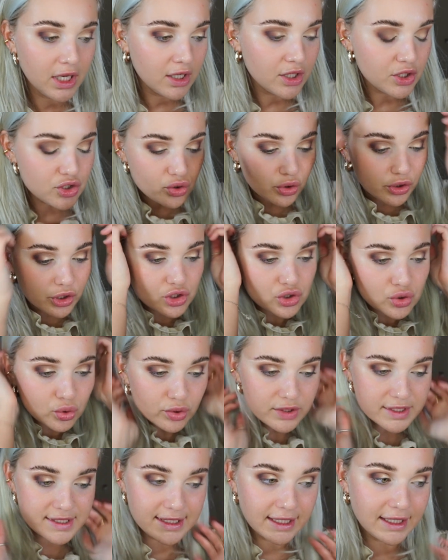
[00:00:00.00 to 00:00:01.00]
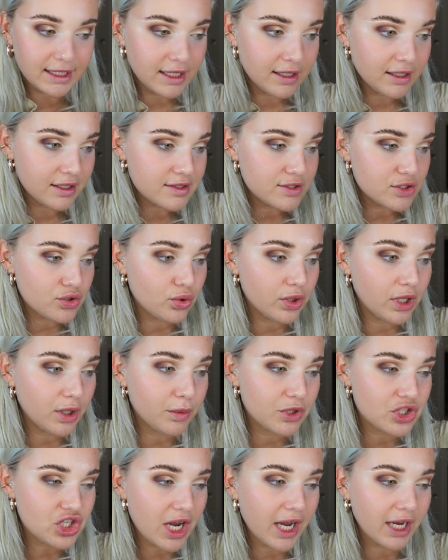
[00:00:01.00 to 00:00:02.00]
So there's no stickiness to it,
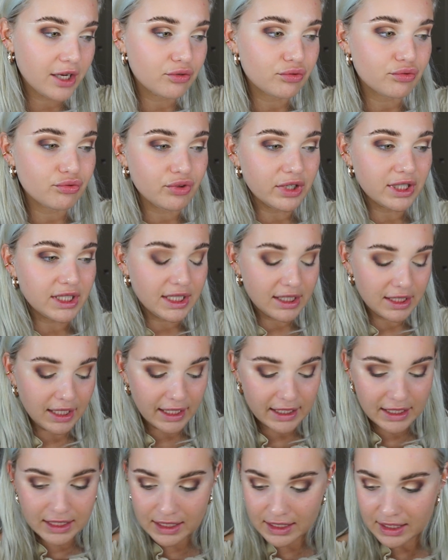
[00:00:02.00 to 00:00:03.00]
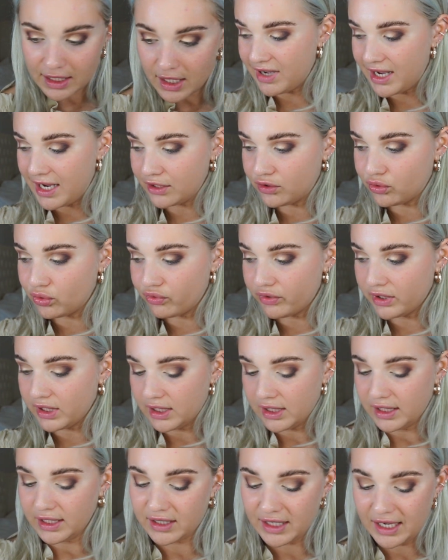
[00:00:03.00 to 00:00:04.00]
which I really like. I don't really
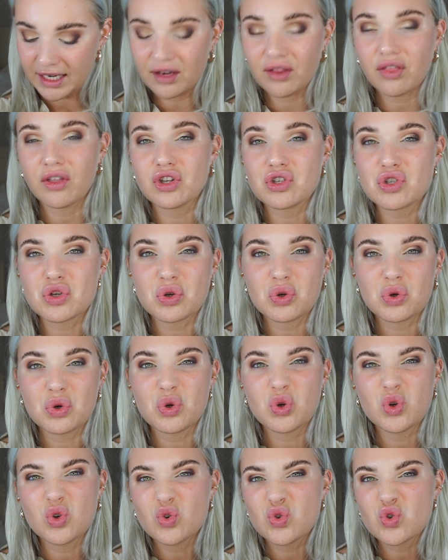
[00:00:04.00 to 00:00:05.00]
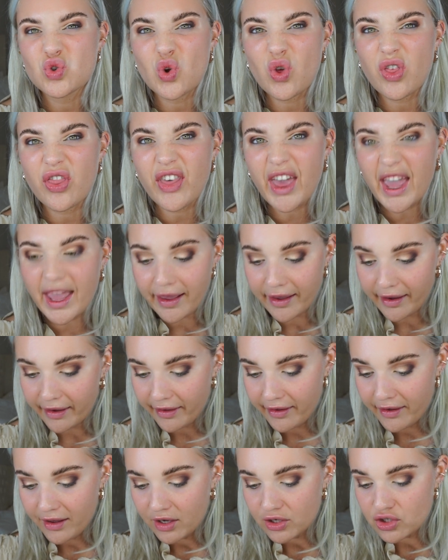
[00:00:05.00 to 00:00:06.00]
like anything too thick,
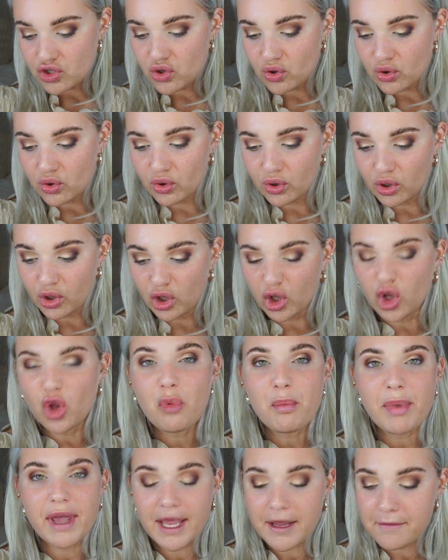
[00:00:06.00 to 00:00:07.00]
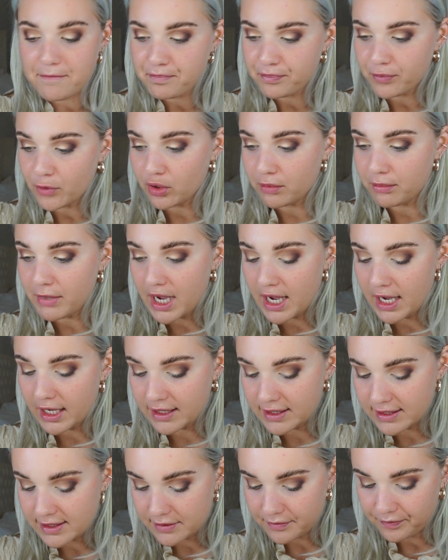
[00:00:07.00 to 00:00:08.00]
too gloopy on my
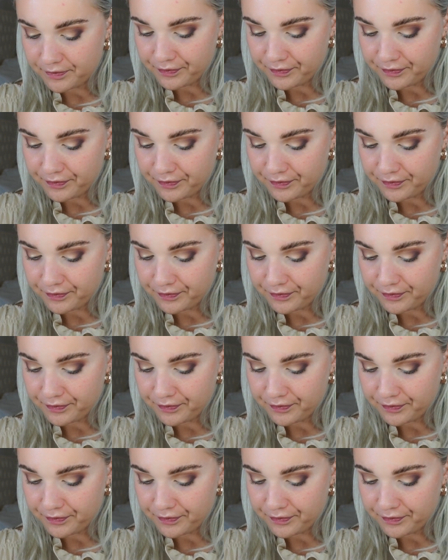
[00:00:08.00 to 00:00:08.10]
eyes.